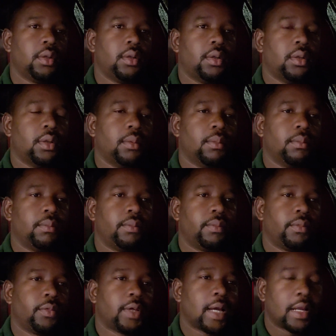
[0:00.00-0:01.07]
Um,
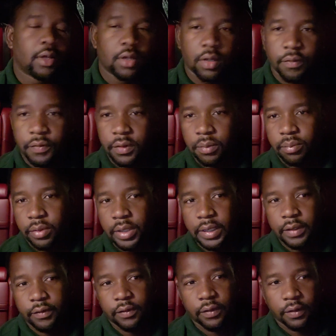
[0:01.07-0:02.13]
you got to cover your
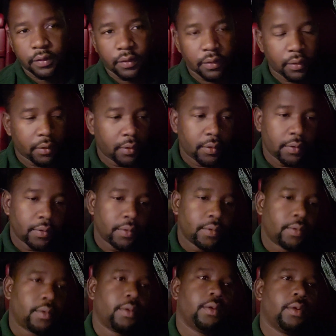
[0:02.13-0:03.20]
brakes.
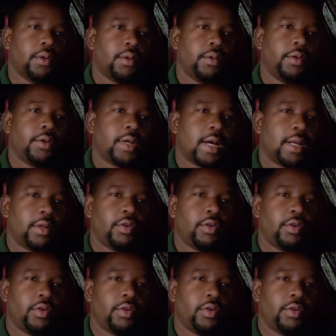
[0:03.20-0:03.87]
You know, you got